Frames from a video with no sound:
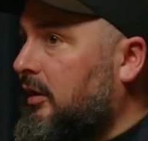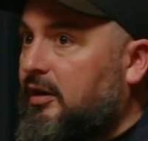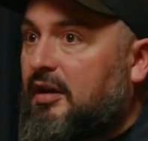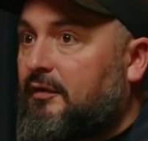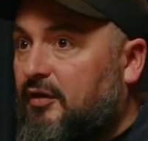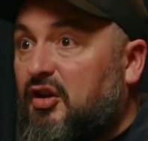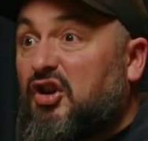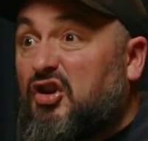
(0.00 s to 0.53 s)

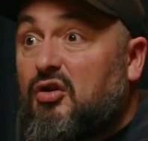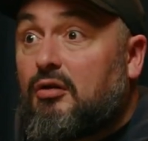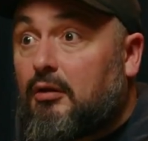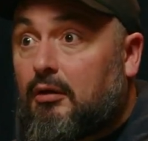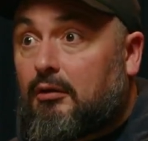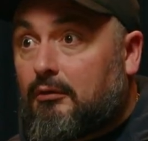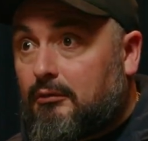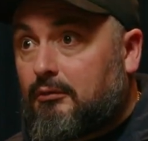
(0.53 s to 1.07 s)
give
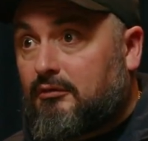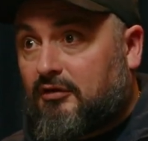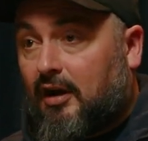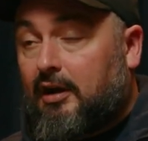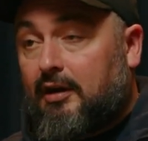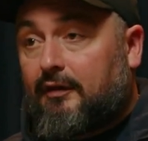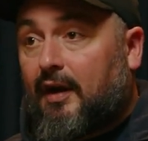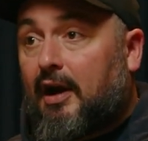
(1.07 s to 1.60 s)
secure
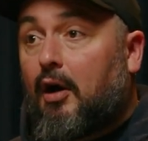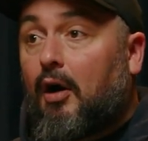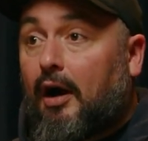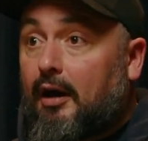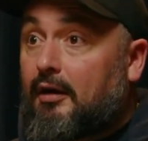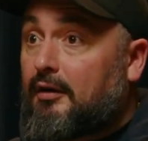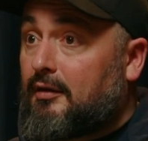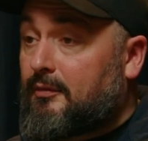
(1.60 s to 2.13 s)
training of AI,
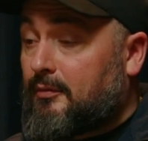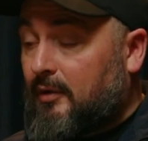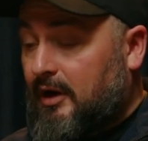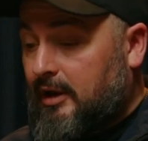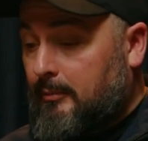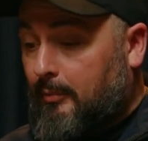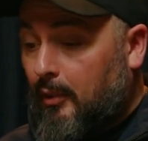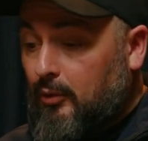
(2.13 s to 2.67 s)
and it's
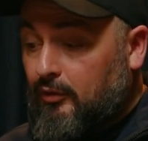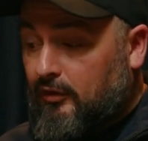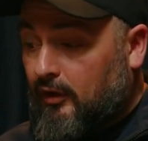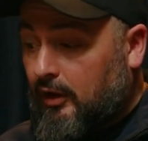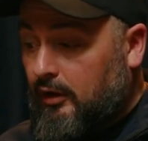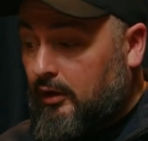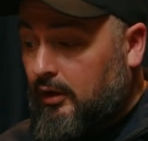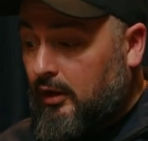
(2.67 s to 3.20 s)
really
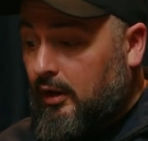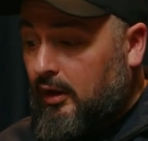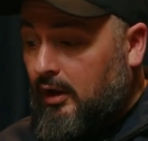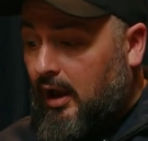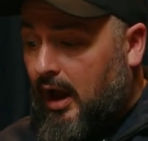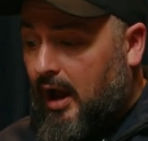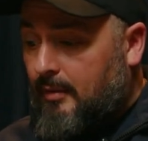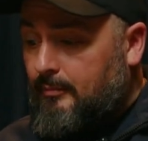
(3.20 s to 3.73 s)
important.
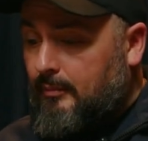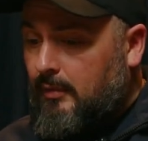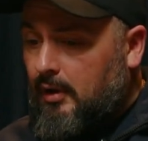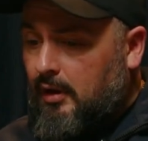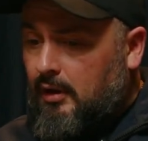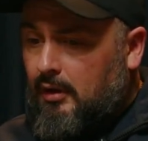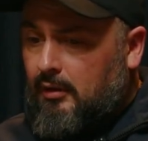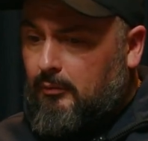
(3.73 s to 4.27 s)

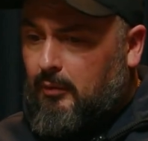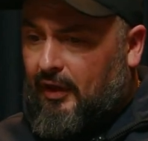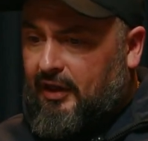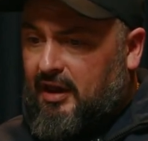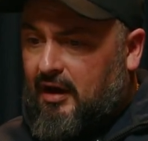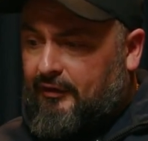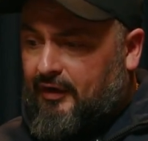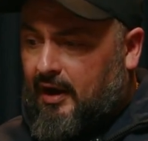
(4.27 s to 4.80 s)
One of the other